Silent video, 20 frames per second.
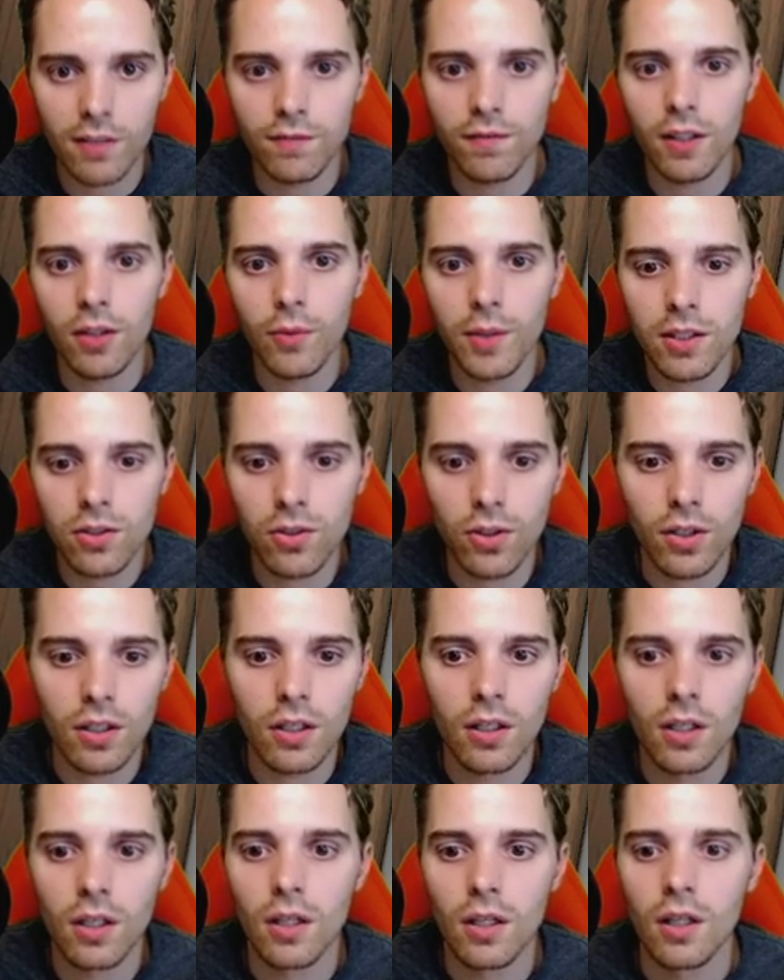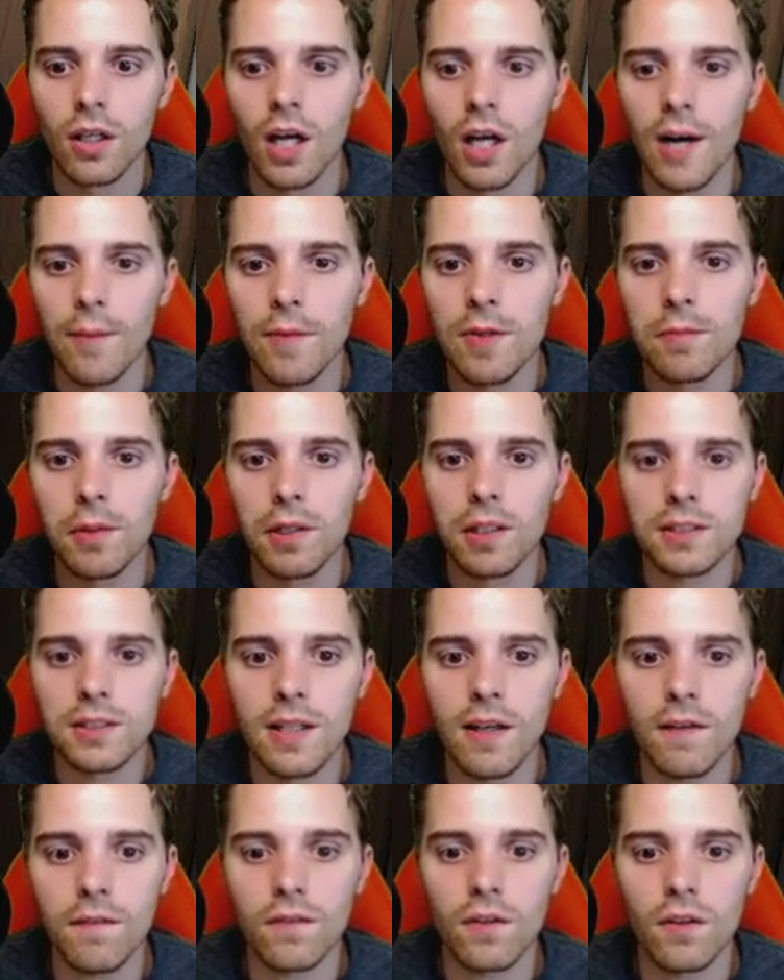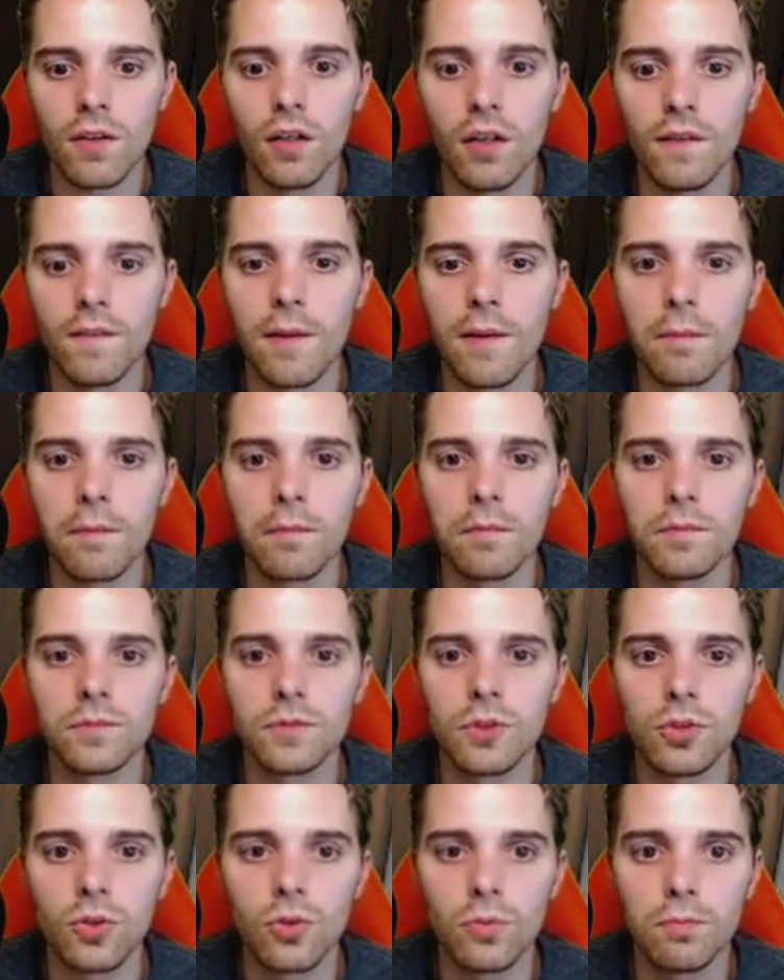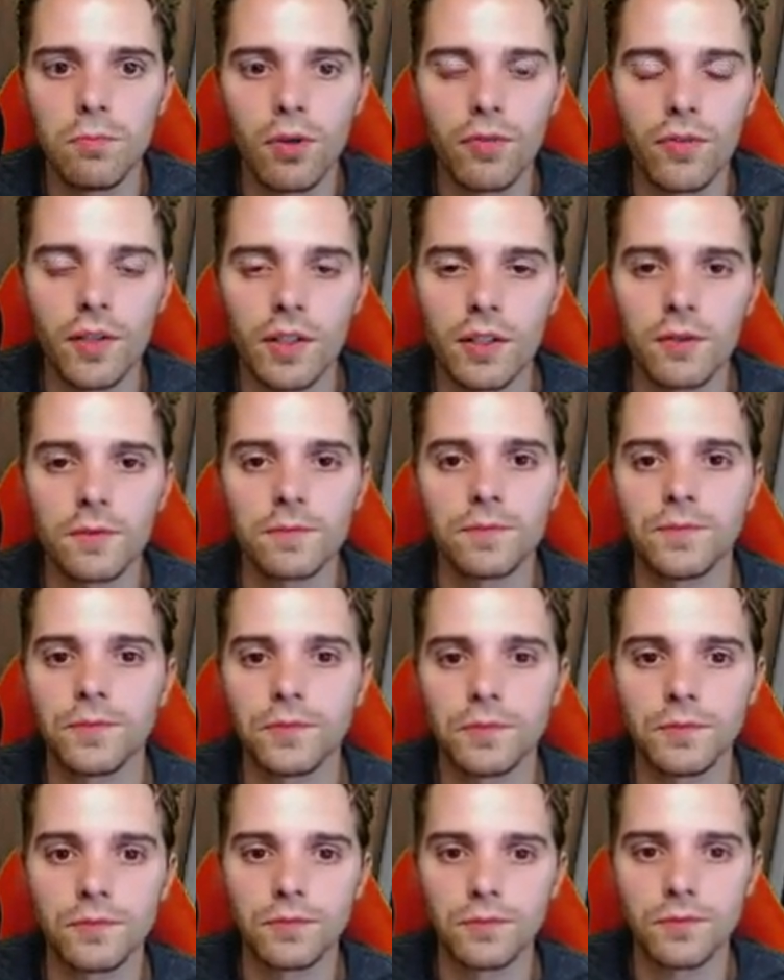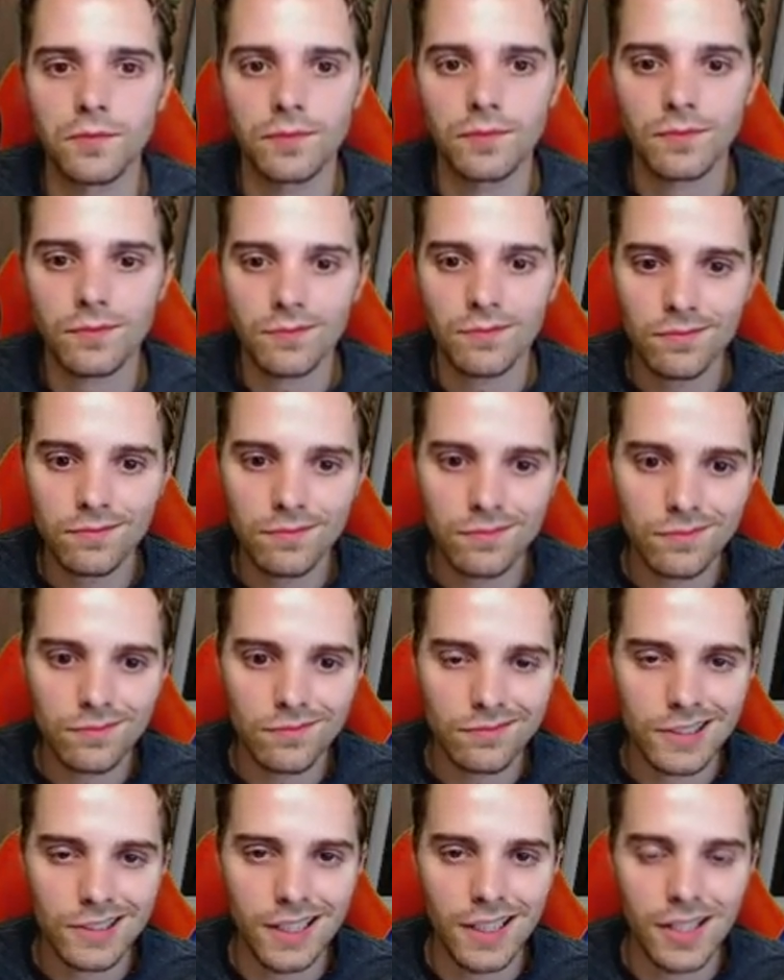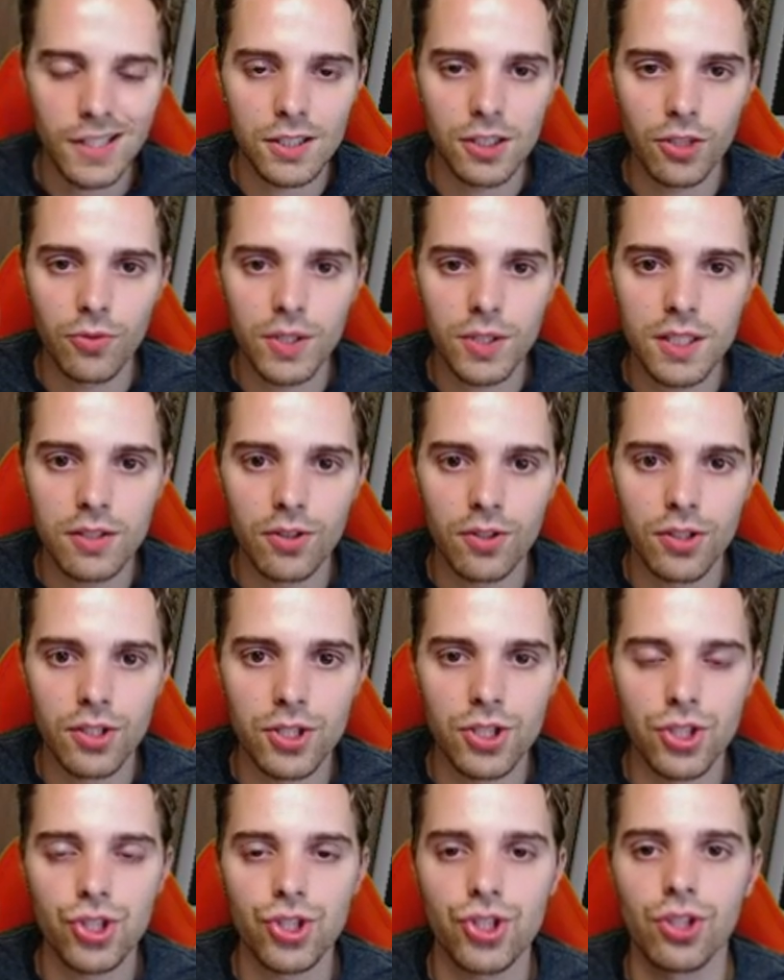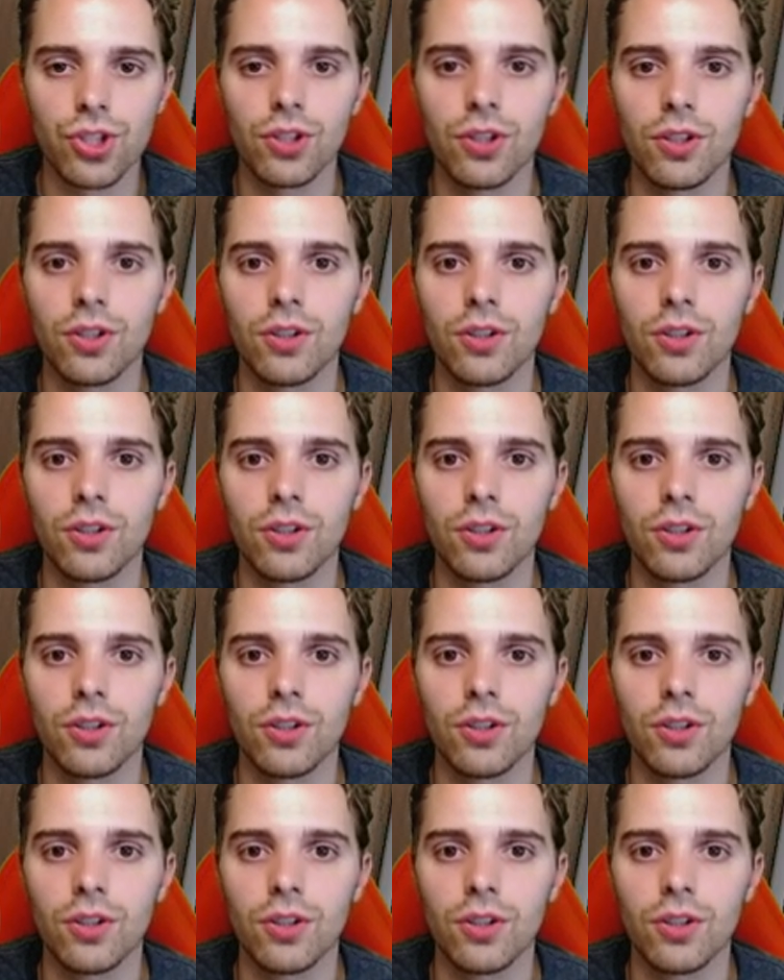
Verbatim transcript: the following turn. How many boss left? All of them. Perfect. Here's the research.